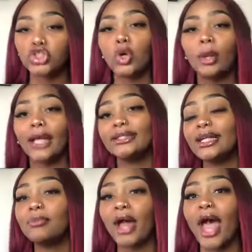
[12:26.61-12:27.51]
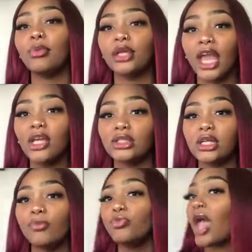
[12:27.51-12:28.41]
So when I sent in my
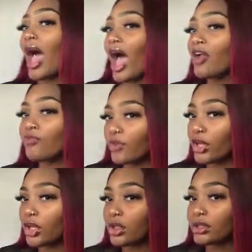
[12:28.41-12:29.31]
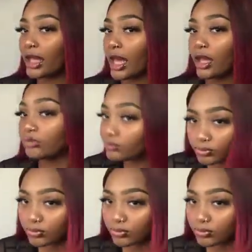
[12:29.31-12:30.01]
application, I figured that